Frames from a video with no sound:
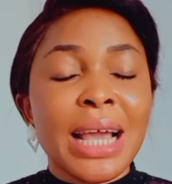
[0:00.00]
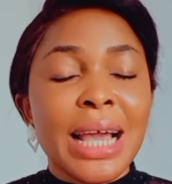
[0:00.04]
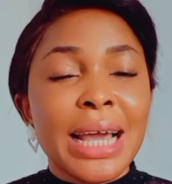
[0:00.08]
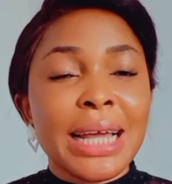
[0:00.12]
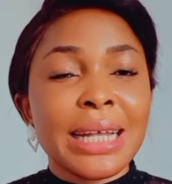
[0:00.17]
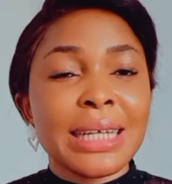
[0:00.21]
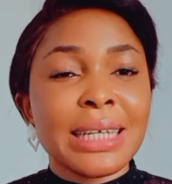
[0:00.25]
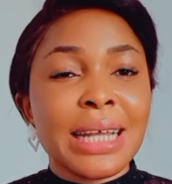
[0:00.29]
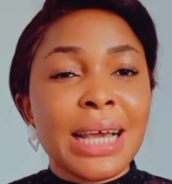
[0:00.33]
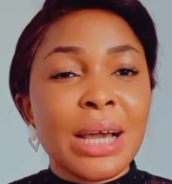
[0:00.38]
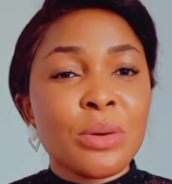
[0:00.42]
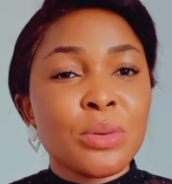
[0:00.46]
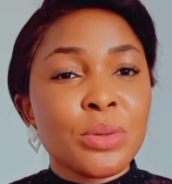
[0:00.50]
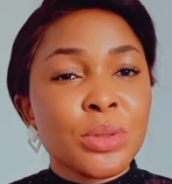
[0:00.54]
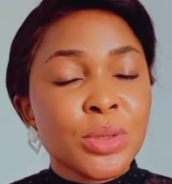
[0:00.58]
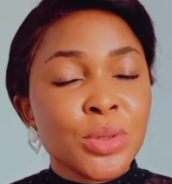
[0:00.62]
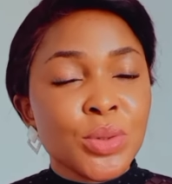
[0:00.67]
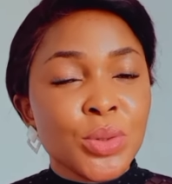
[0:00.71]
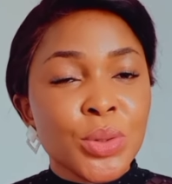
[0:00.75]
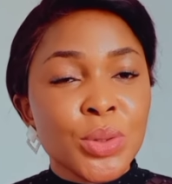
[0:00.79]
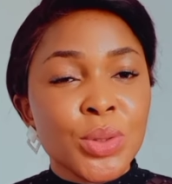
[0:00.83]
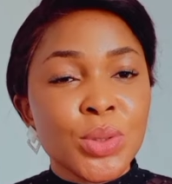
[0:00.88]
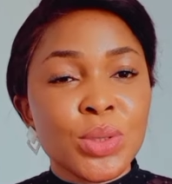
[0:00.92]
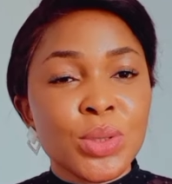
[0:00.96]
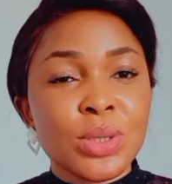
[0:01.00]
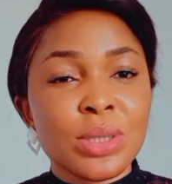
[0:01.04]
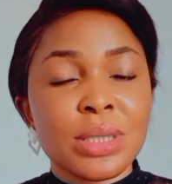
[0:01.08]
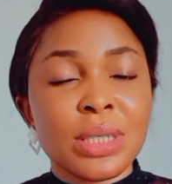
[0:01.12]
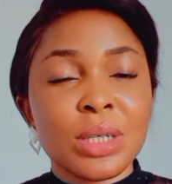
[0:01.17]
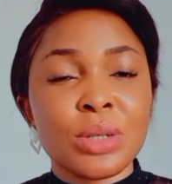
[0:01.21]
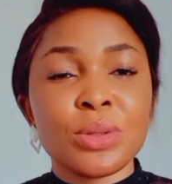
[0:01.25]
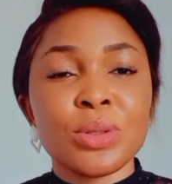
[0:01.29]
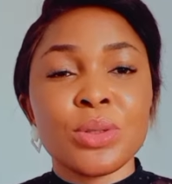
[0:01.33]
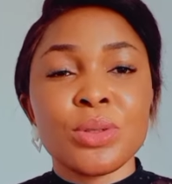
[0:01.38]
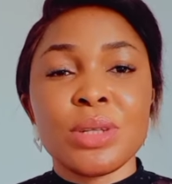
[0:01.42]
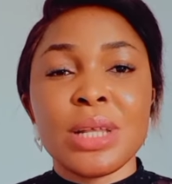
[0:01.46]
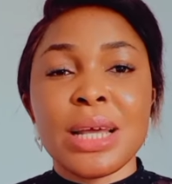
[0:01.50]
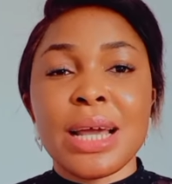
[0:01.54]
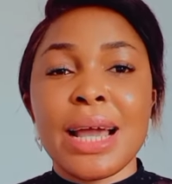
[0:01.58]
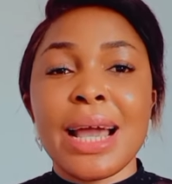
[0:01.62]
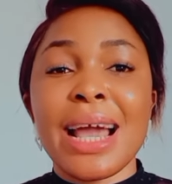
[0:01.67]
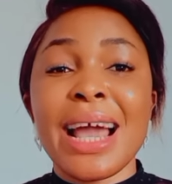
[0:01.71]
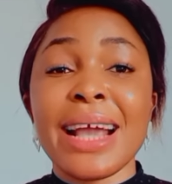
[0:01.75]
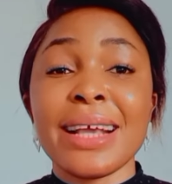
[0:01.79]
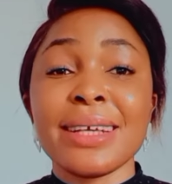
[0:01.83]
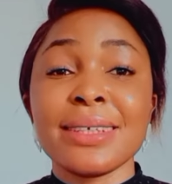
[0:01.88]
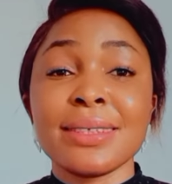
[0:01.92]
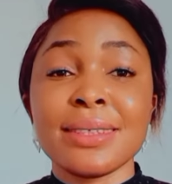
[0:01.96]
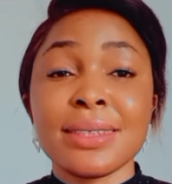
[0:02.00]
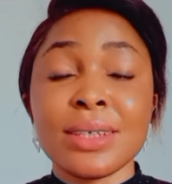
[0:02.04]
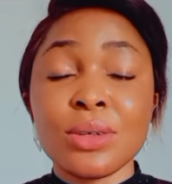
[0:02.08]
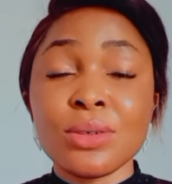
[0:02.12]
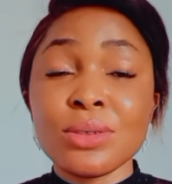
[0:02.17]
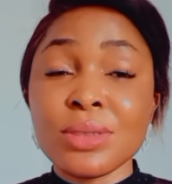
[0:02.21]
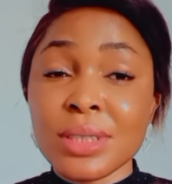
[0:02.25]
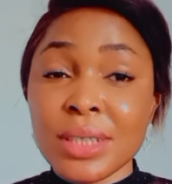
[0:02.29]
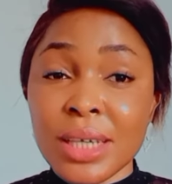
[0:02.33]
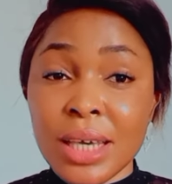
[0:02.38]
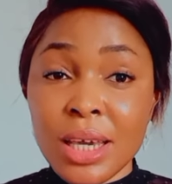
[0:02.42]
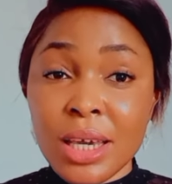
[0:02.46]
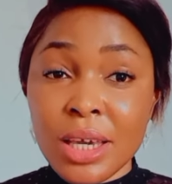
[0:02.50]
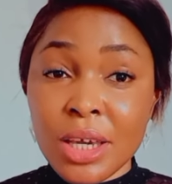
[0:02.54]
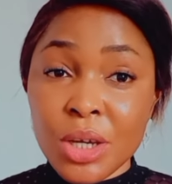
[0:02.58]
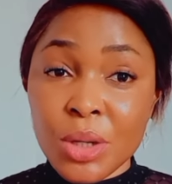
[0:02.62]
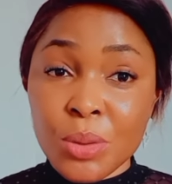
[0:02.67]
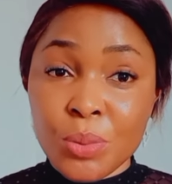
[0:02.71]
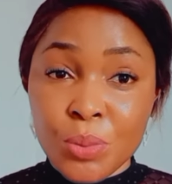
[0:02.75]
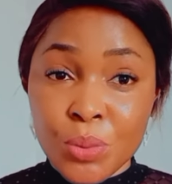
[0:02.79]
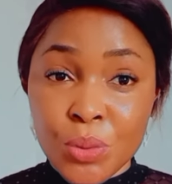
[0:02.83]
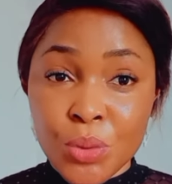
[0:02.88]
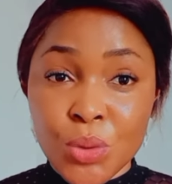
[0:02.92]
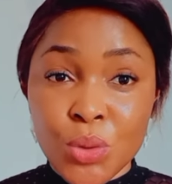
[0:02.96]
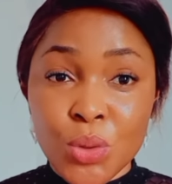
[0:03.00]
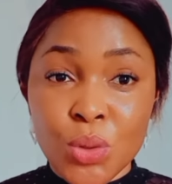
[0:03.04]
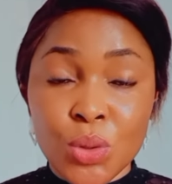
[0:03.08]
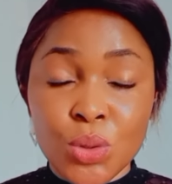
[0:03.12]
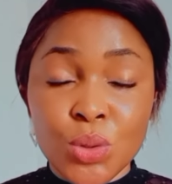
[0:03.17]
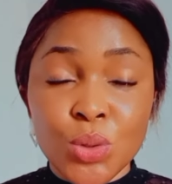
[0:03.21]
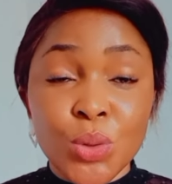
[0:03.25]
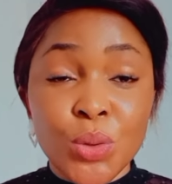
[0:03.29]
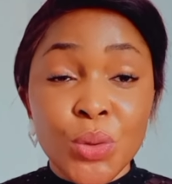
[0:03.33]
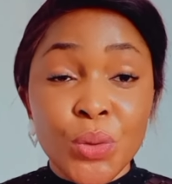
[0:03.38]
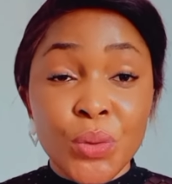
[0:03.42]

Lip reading: And I want to also tell you that I sell skincare products,